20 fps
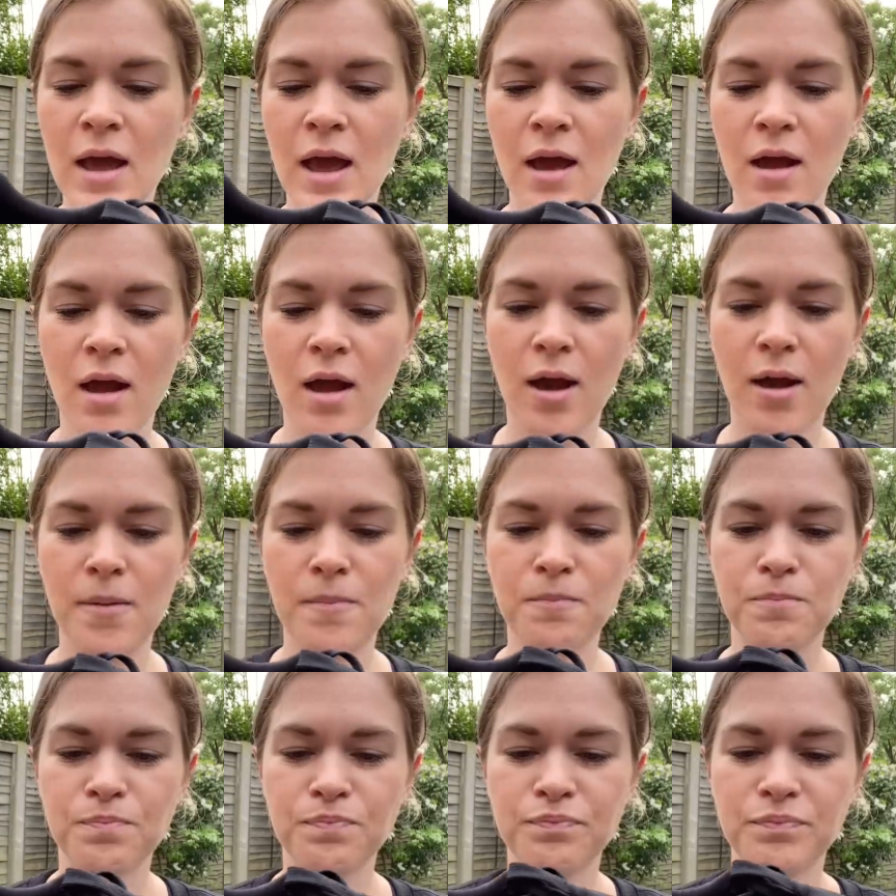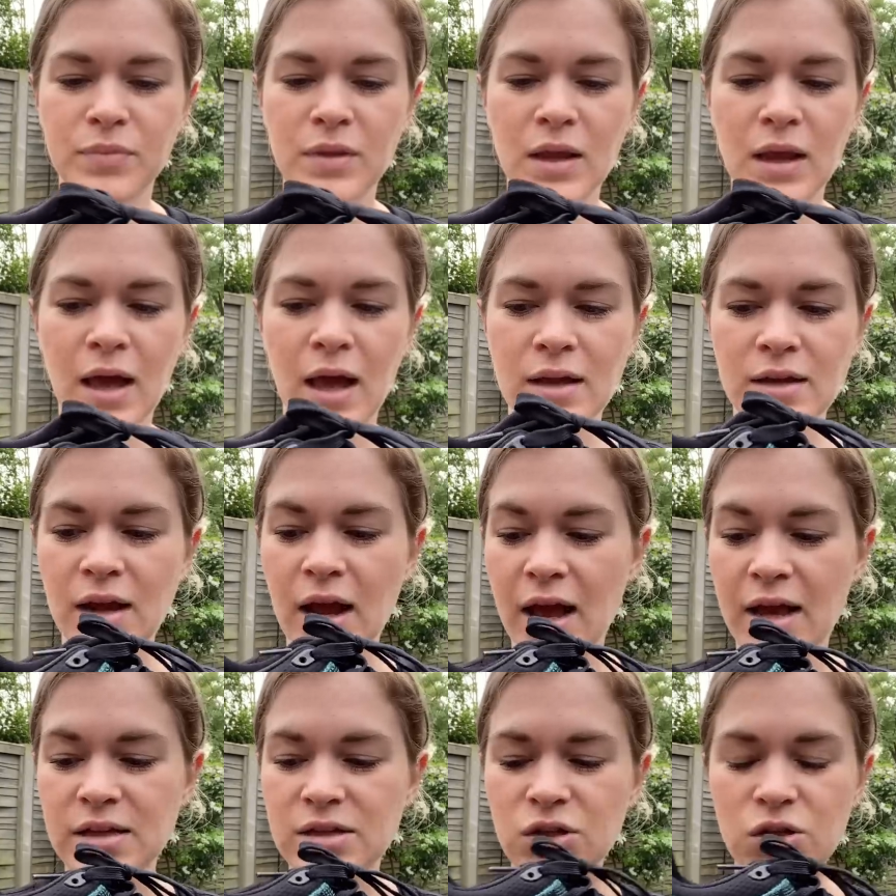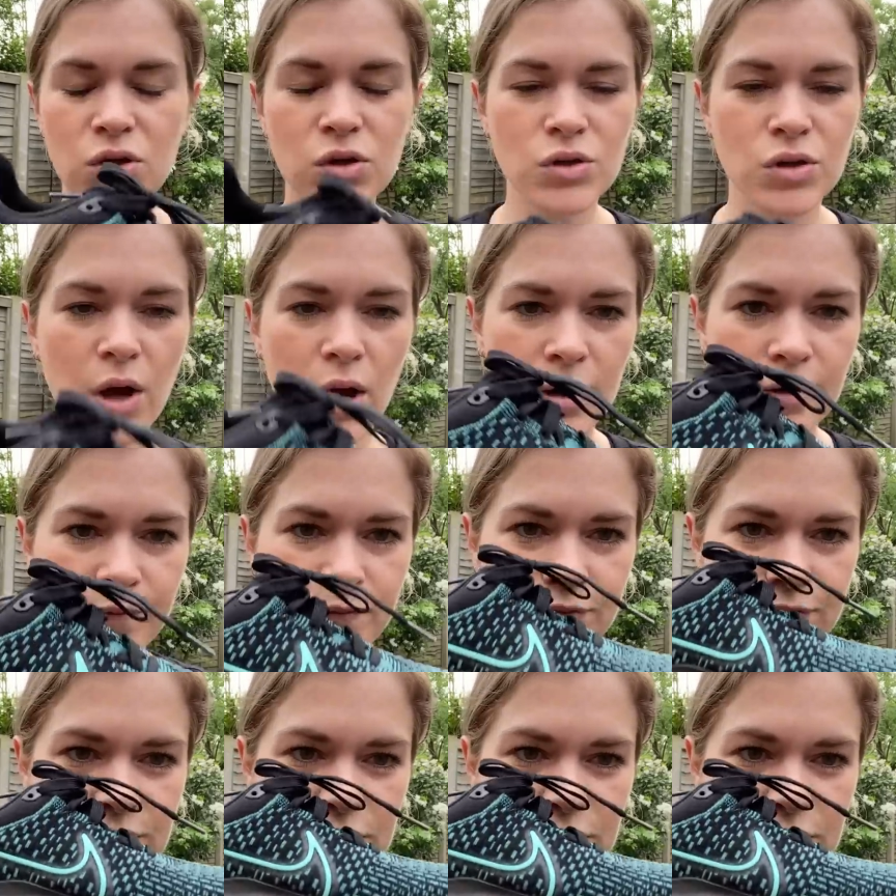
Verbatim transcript: Um, and yeah, it's a good kind of